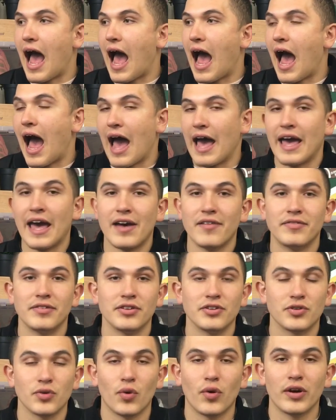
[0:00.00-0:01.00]
I have
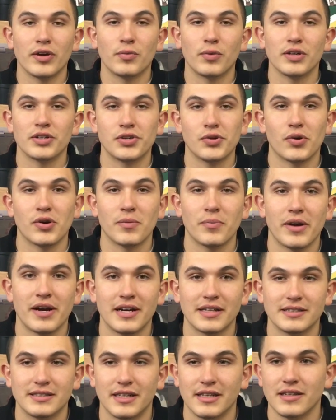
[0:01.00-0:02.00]
enjoyed what Jordan Brand
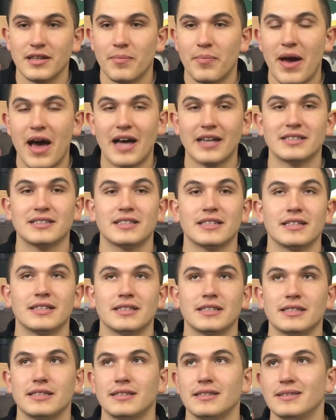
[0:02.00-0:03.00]
has done the past
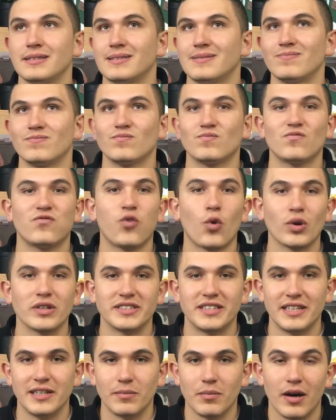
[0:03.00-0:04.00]

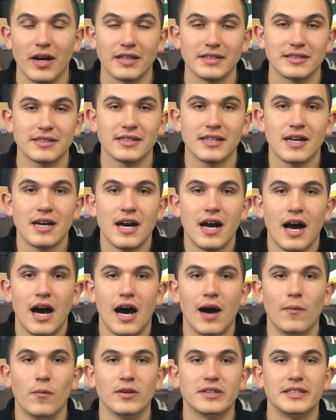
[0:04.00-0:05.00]
14 months
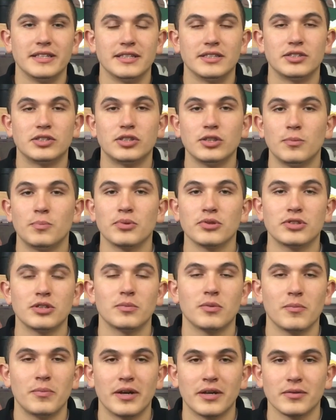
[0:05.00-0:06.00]
um, with these super,
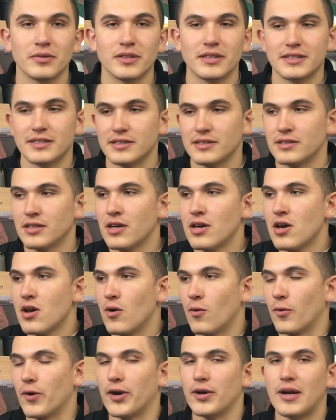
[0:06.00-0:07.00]
super big releases
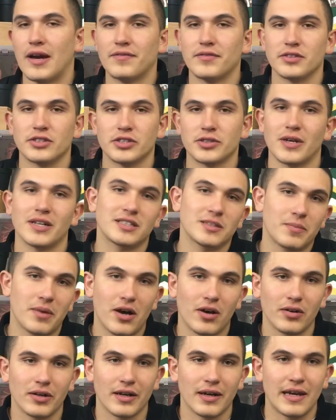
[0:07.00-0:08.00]
where I don't have to stress
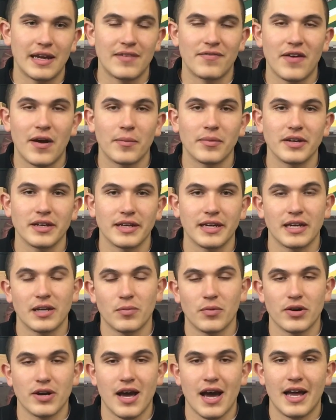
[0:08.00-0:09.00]
about if I'm going to get
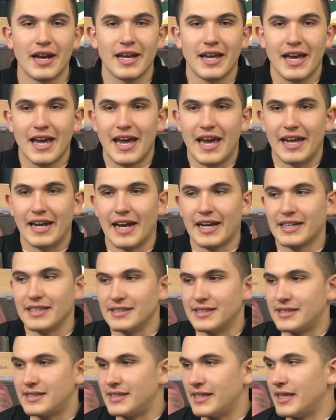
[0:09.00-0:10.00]
them or not. And I can
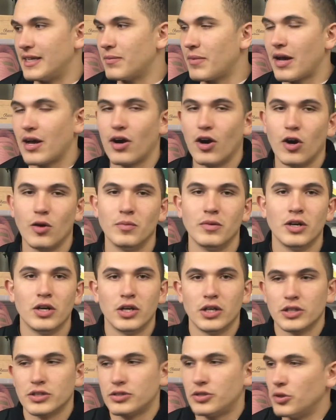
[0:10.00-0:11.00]
sit in my home
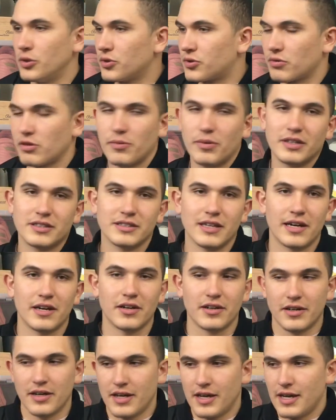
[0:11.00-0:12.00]
two, three weeks
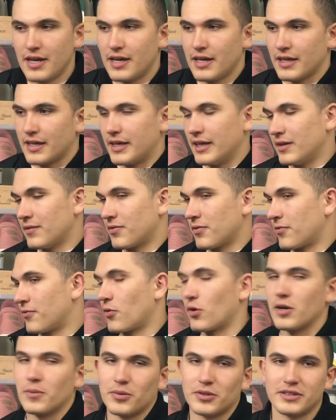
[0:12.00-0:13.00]
later, get them for
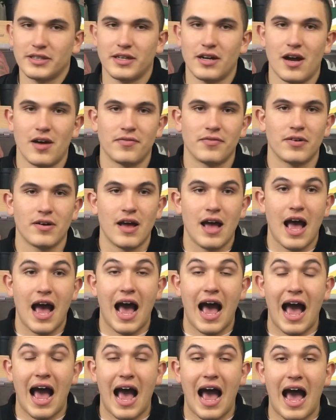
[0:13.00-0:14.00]
40% off.
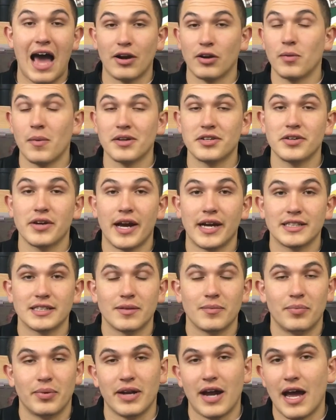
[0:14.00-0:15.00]
I don't know about you guys,
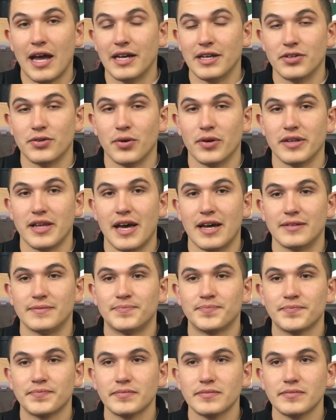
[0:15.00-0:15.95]
but I enjoy that.